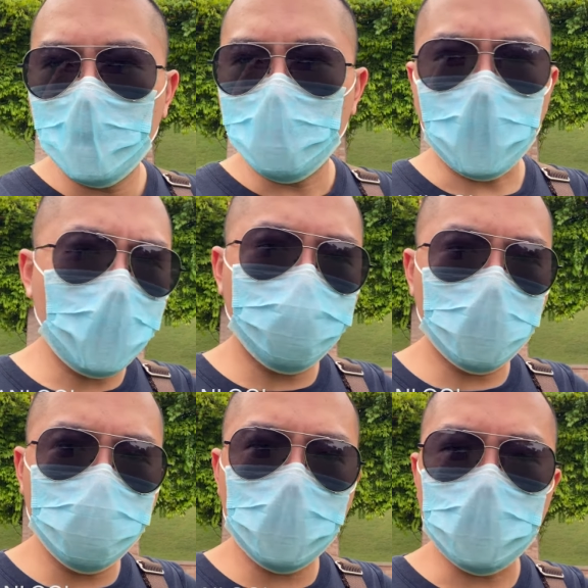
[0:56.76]
Buy
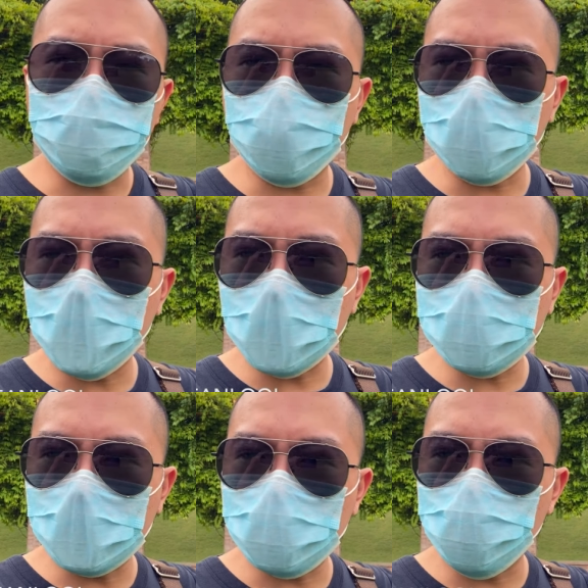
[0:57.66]
from me. The product
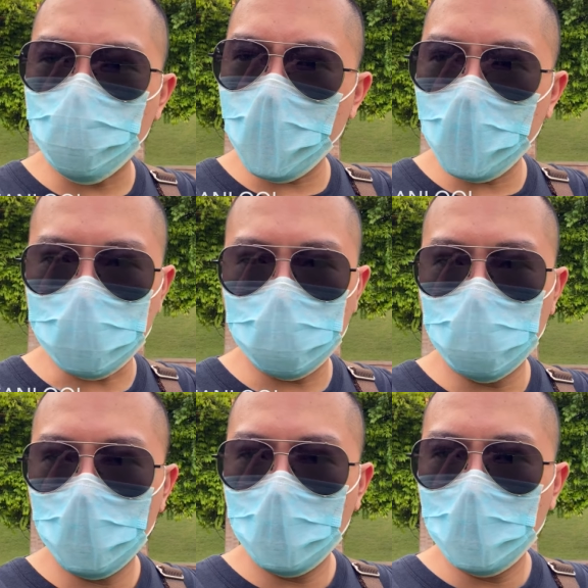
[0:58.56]
is great.
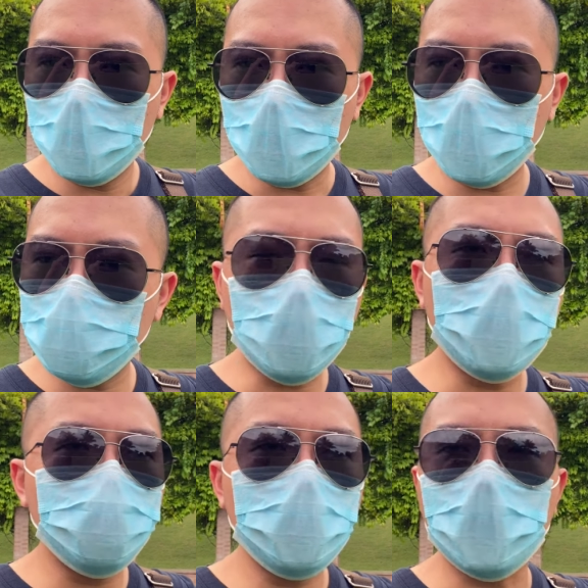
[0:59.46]
Okay,
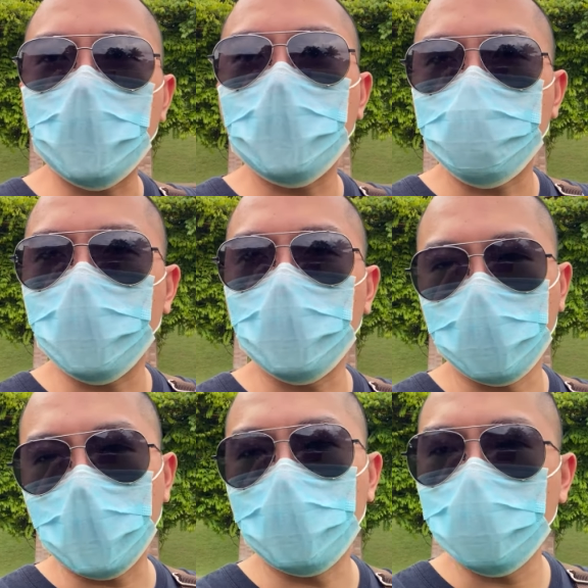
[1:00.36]
join me. I am great.
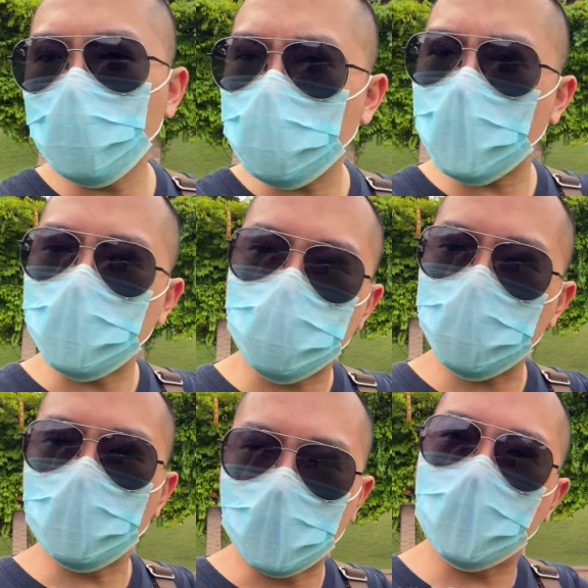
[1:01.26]
Okay, you know, those kind
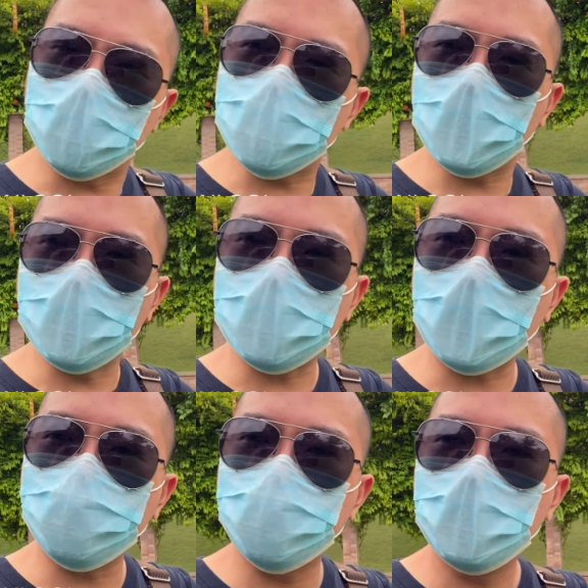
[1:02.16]
of
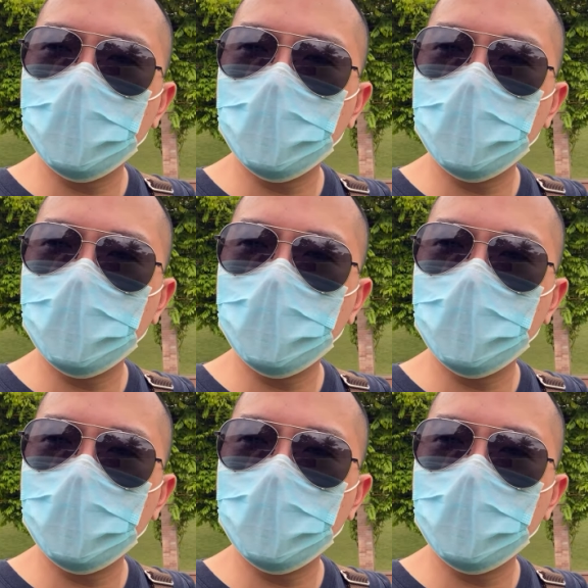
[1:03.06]
stuff.